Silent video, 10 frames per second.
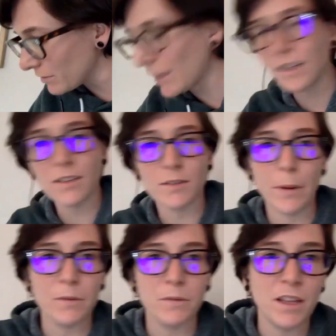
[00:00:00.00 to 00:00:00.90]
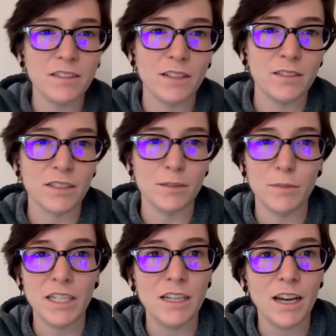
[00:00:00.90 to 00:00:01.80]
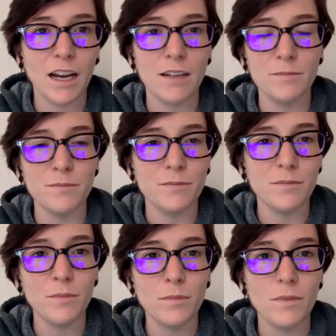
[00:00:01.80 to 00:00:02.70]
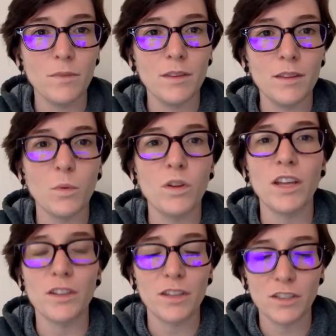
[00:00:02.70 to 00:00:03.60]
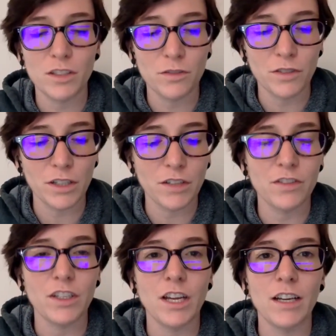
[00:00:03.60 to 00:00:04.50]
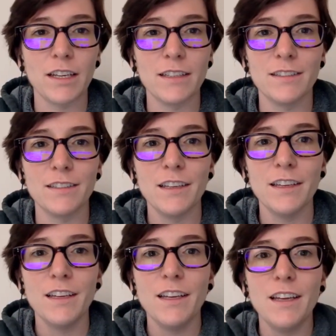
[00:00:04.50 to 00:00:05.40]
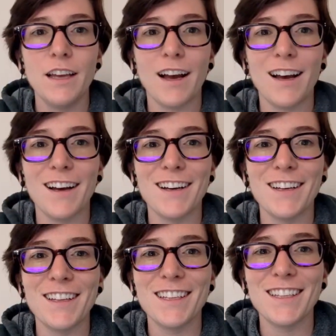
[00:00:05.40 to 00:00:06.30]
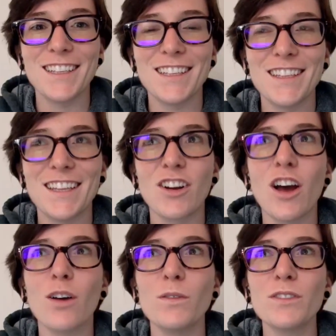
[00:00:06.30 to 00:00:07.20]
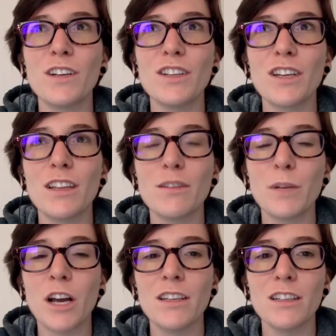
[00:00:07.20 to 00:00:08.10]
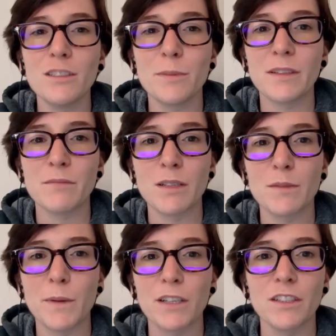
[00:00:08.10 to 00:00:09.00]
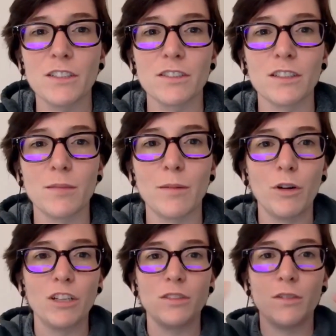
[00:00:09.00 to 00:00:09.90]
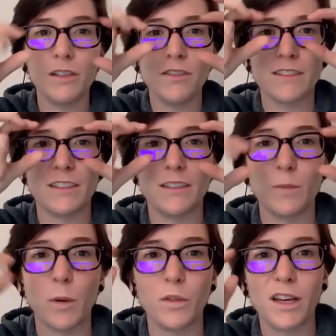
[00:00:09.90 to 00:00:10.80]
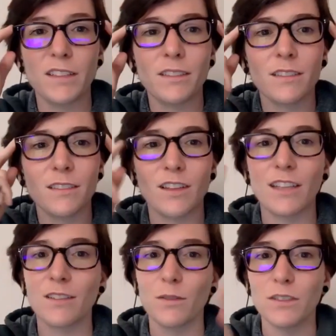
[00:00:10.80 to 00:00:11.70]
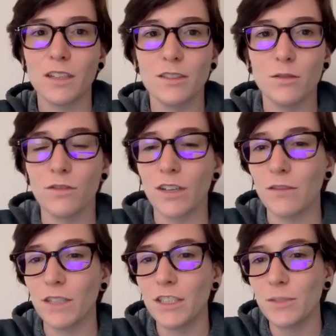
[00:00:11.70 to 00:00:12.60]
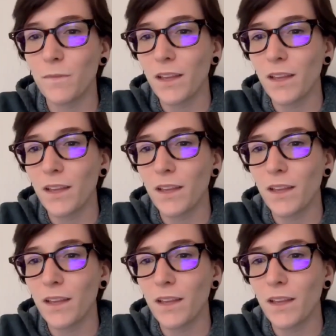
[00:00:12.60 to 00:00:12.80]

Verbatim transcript: that sounds about that sounds good to me um, the, the other thing too for for young kids uh, they're not always great at looking through binoculars but sometimes binoculars are a little bit more intuitive because they use both eyes so that's always a good tool for outreach